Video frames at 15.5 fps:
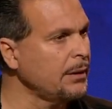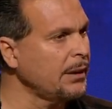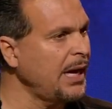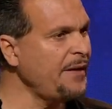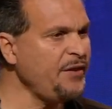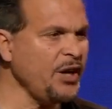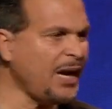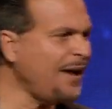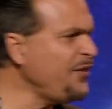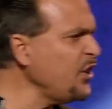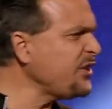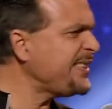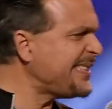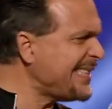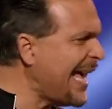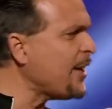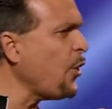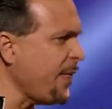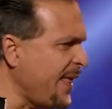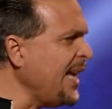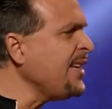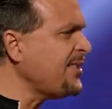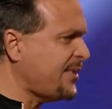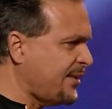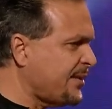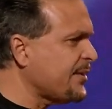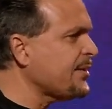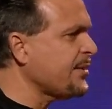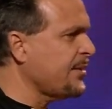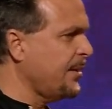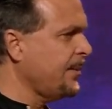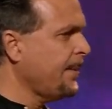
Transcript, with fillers: Have you settled this?